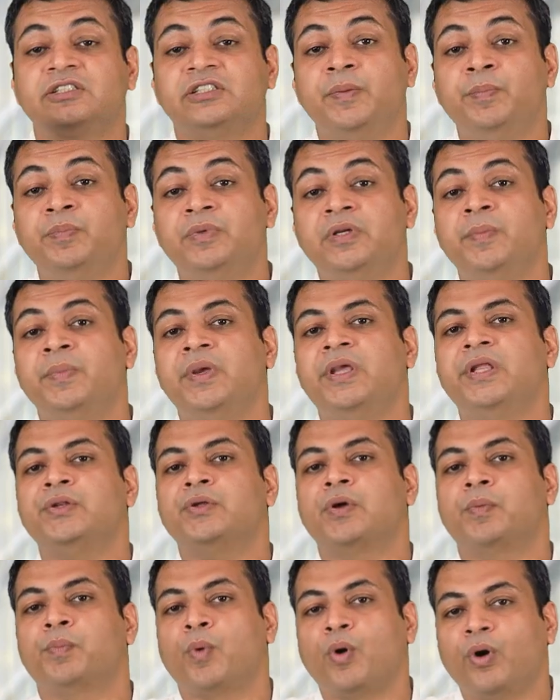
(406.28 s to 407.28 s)
symptom in
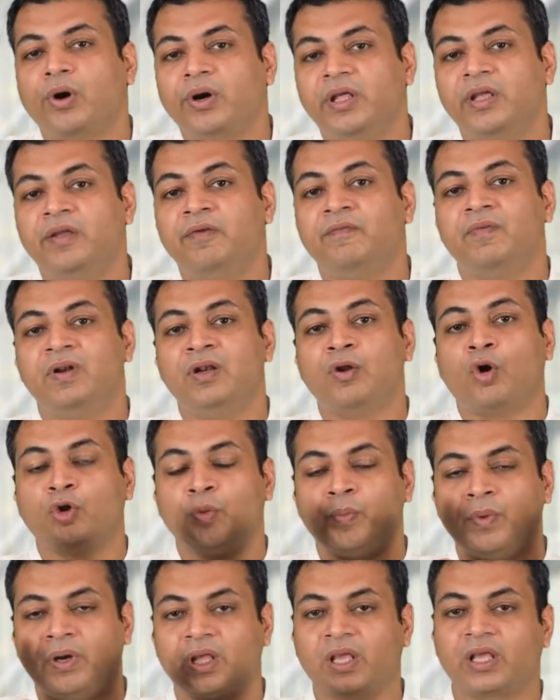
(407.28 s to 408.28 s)
your body will
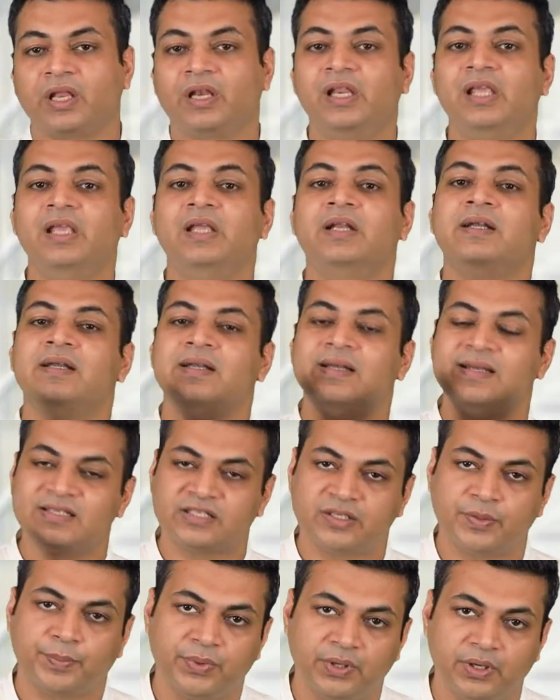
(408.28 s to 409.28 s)
automatically
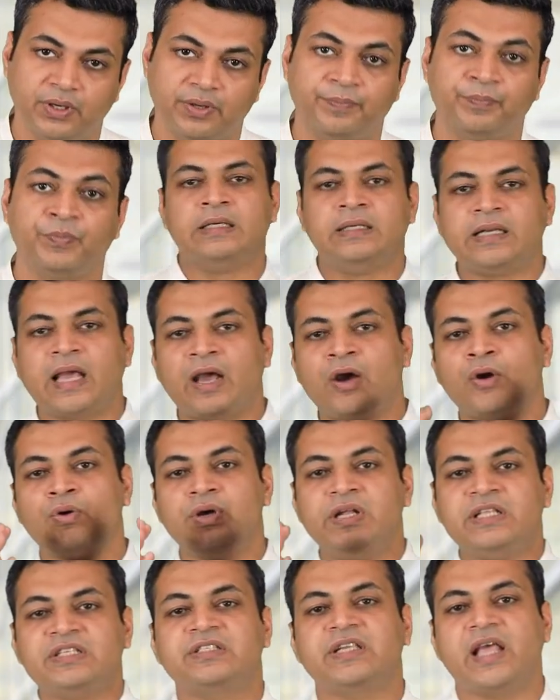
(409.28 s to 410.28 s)
disappear. Now
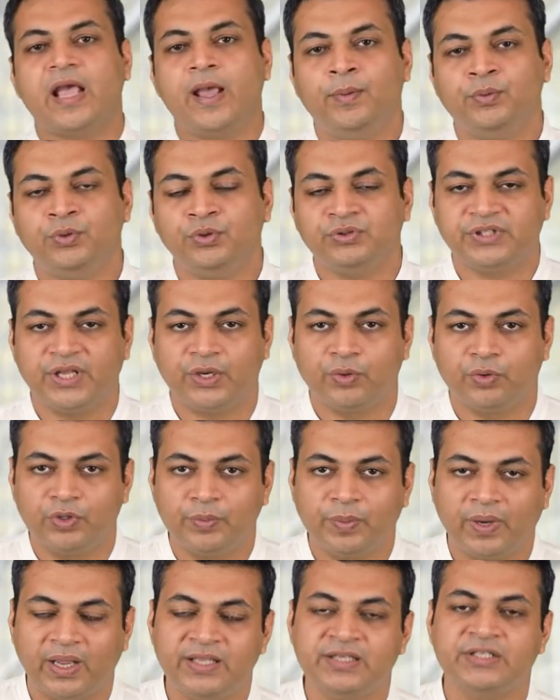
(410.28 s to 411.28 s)
it's time to say
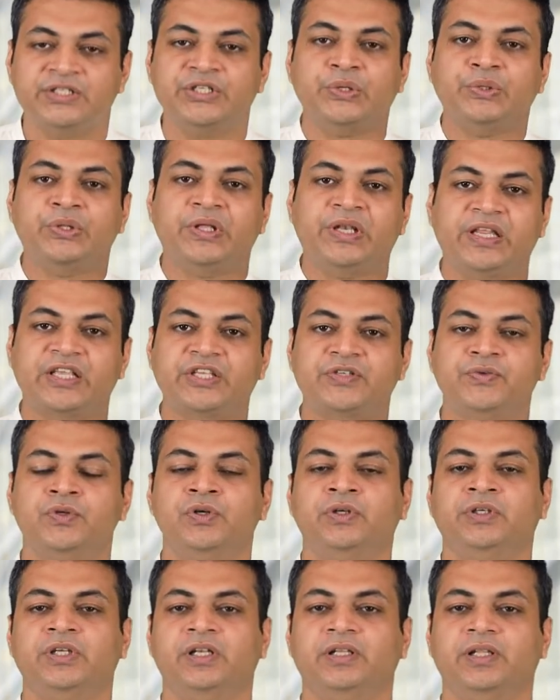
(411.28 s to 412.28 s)
goodbye. See you in the next
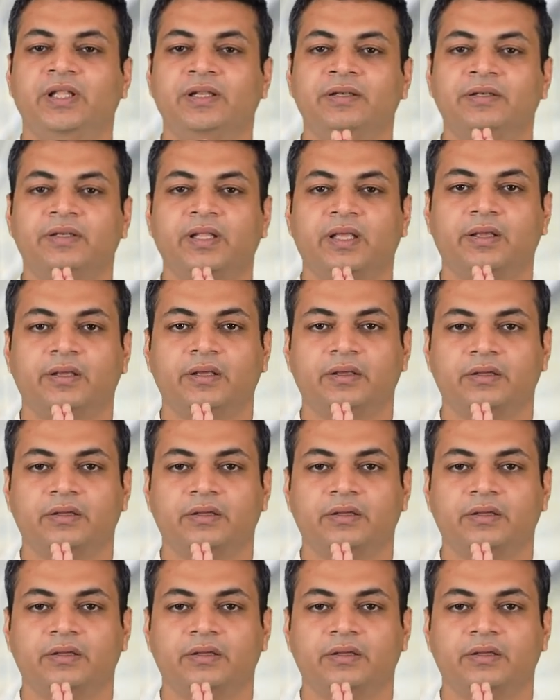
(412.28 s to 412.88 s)
video. Till then, take